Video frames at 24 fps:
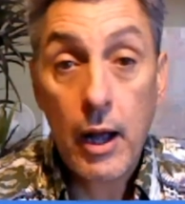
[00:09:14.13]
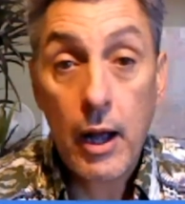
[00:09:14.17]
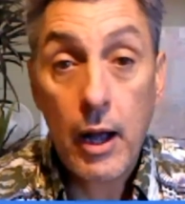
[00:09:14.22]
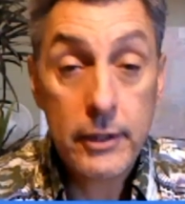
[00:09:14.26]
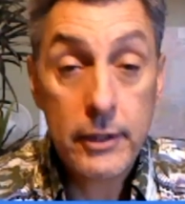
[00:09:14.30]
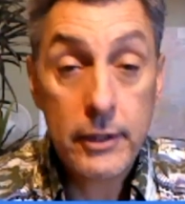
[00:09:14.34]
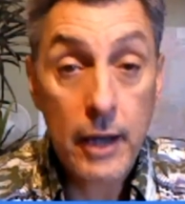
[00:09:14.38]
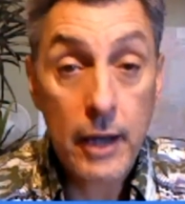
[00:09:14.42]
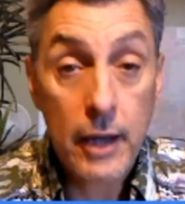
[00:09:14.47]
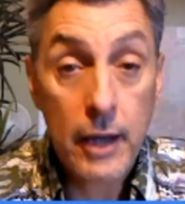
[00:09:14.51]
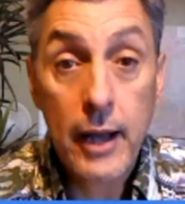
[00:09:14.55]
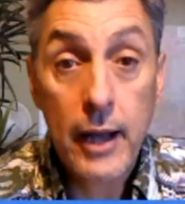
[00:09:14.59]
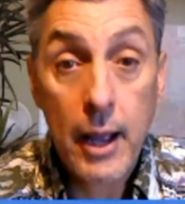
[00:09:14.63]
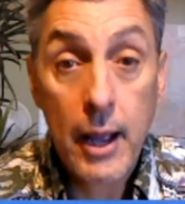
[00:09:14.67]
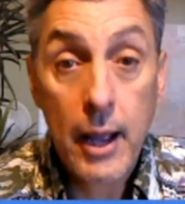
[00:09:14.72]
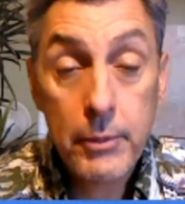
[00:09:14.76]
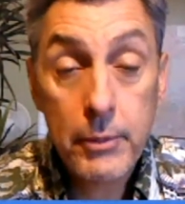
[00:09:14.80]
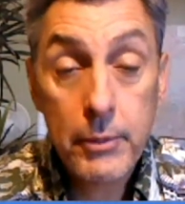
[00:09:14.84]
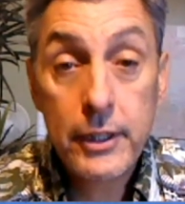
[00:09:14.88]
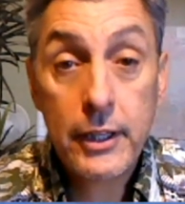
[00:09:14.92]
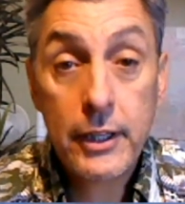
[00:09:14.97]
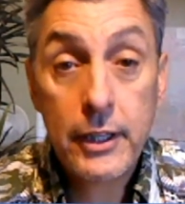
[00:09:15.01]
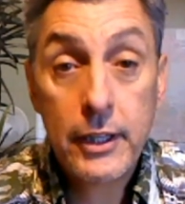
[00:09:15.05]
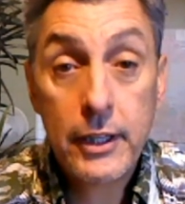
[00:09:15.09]
I happen
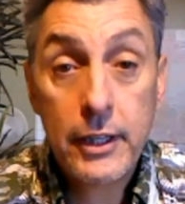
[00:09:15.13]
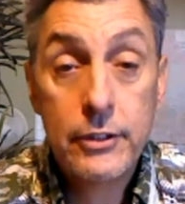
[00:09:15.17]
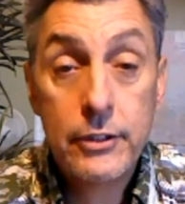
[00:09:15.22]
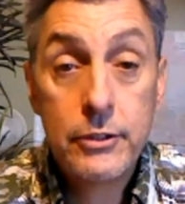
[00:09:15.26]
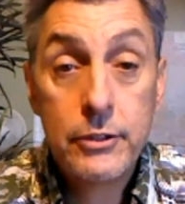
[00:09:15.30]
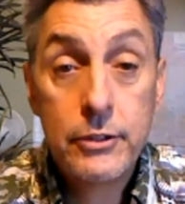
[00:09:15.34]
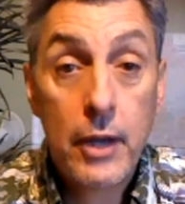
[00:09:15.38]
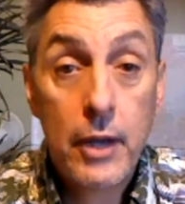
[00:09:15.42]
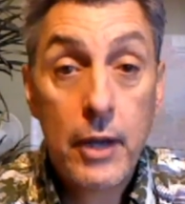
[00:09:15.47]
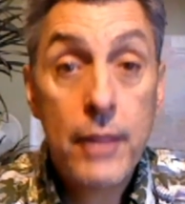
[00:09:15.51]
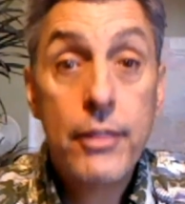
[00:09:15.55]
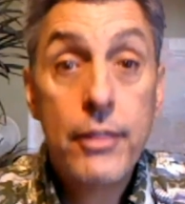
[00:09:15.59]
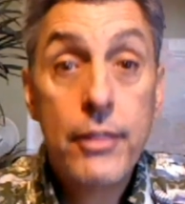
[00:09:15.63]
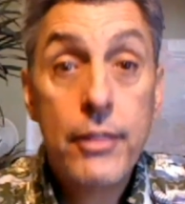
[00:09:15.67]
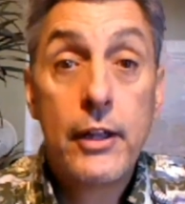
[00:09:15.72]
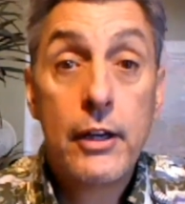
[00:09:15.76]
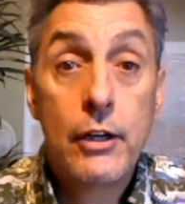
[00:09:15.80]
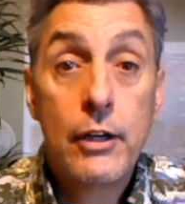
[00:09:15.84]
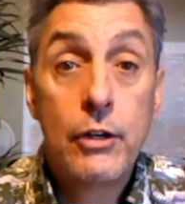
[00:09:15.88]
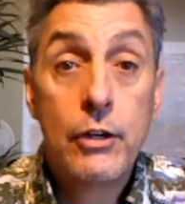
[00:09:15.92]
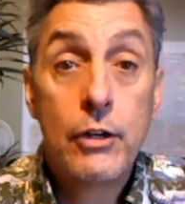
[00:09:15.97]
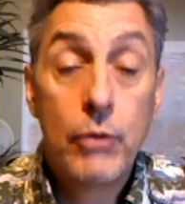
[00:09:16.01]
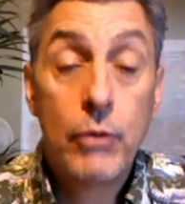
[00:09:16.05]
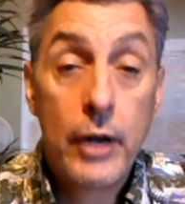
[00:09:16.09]
to get into, I think, a
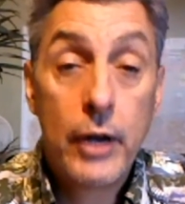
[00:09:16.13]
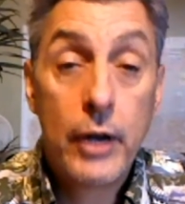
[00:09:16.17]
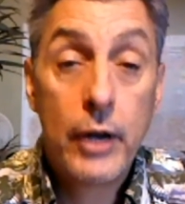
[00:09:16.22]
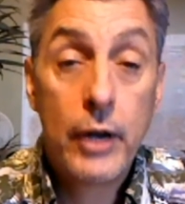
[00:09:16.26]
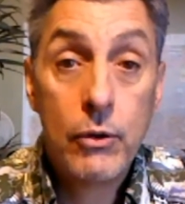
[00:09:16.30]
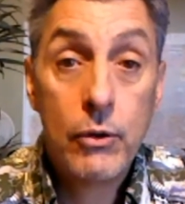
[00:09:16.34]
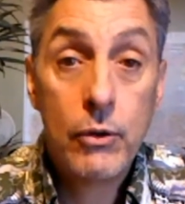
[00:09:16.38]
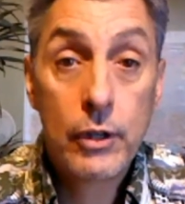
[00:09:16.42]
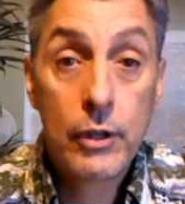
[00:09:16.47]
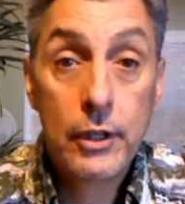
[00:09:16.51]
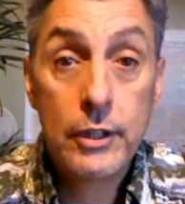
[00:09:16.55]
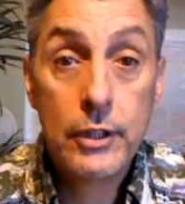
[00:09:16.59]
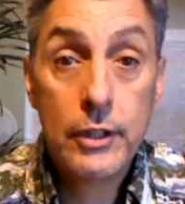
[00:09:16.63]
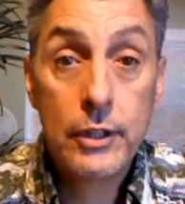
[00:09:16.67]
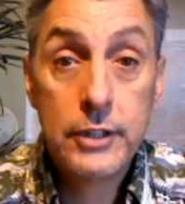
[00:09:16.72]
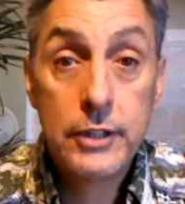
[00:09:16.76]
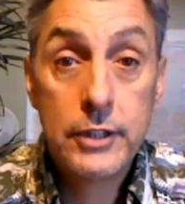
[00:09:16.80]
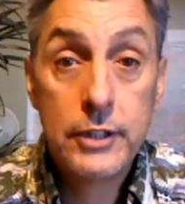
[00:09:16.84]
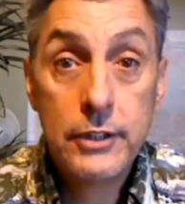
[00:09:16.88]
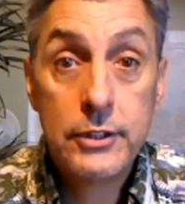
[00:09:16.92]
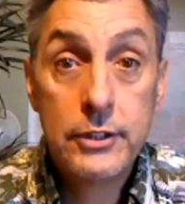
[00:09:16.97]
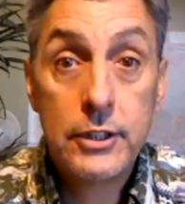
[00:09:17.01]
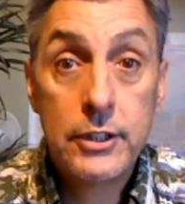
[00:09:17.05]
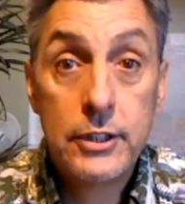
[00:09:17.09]
great
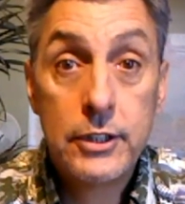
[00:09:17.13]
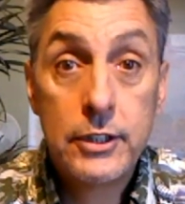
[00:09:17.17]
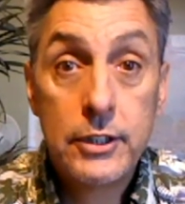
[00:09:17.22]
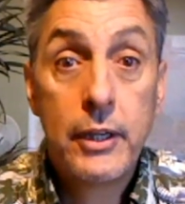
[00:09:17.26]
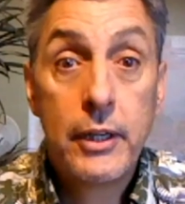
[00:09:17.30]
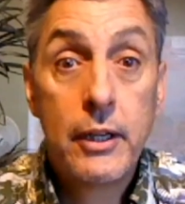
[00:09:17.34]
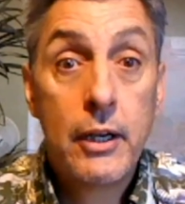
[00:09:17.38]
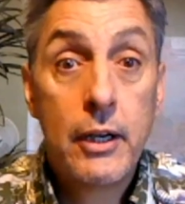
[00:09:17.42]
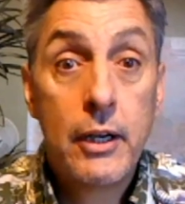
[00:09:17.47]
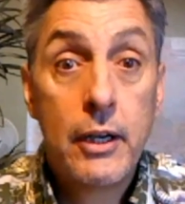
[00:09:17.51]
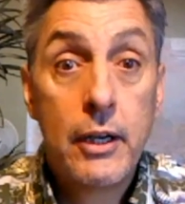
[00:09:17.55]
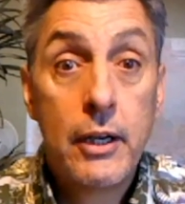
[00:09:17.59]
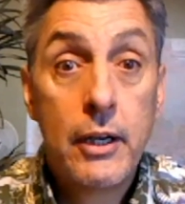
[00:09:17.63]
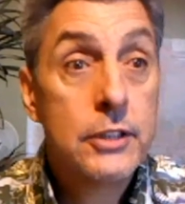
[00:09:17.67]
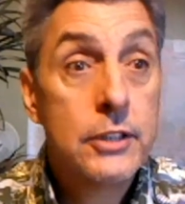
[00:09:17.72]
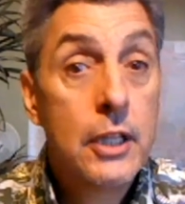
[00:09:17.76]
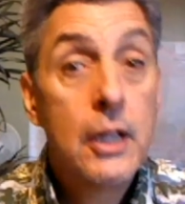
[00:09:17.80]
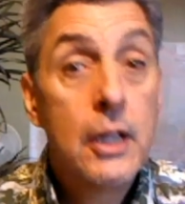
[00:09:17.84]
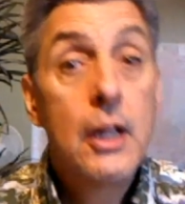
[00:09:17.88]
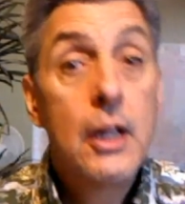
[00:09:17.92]
organization because